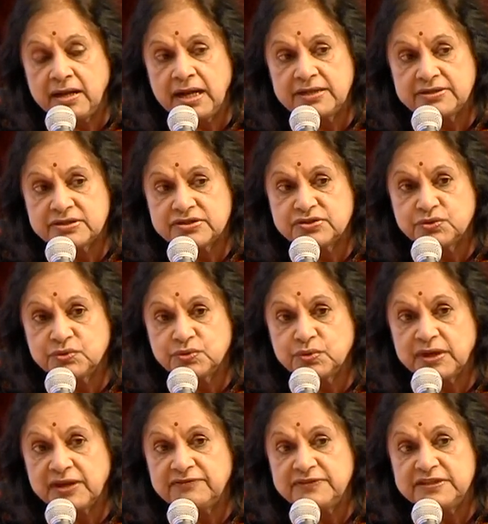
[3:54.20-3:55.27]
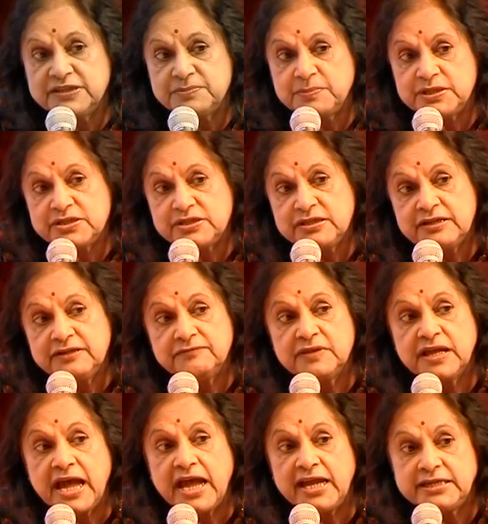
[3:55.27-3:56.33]
ultrasonography, especially if
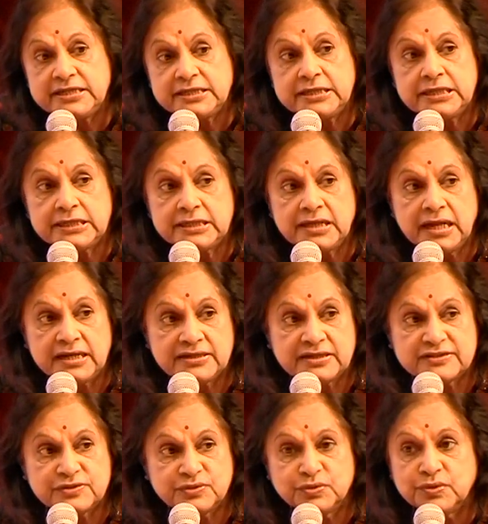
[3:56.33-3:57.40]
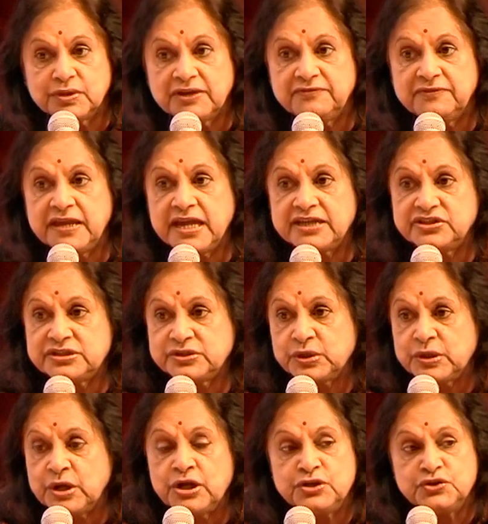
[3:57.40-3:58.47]
the antenatal ultrasonography has
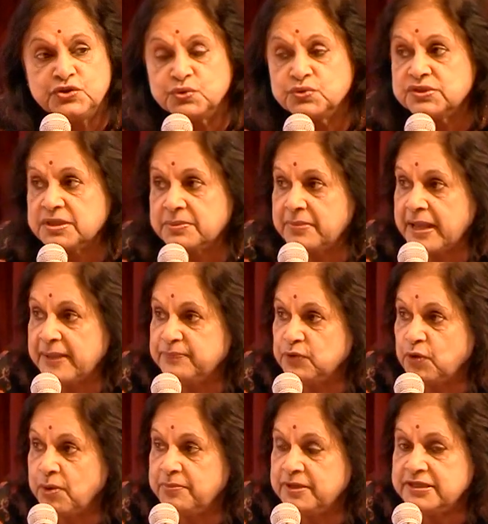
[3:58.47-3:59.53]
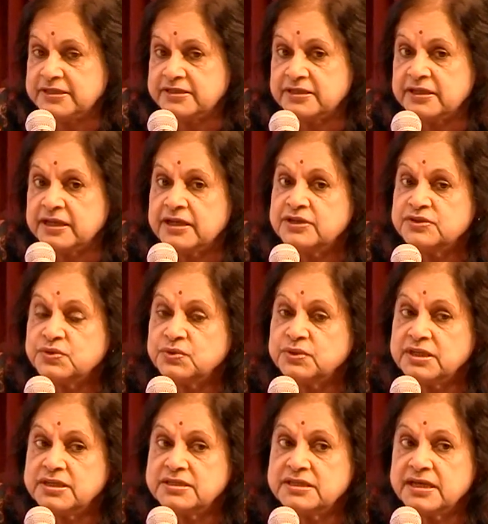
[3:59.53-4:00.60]
shown some abnormality. So
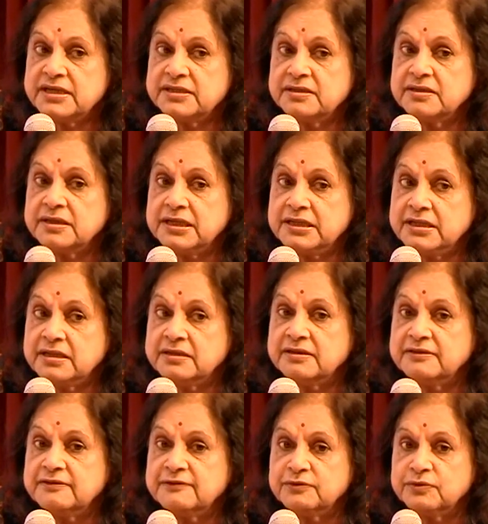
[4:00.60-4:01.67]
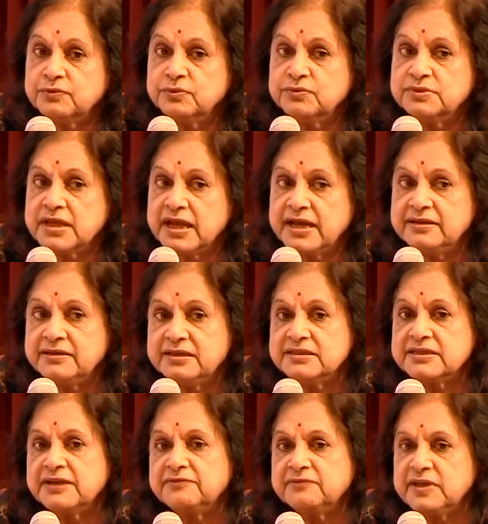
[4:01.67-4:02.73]
these are the clinical clues, and
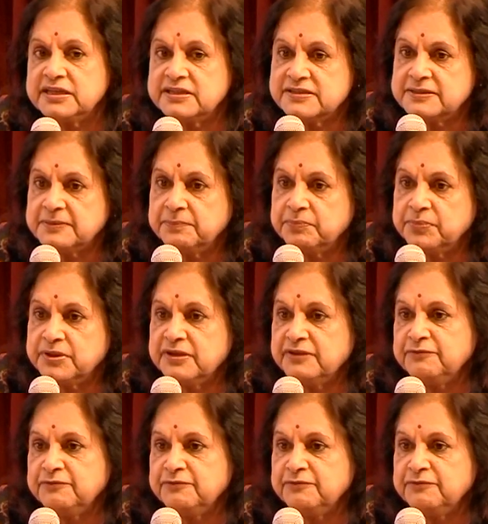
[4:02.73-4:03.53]
these are very simple.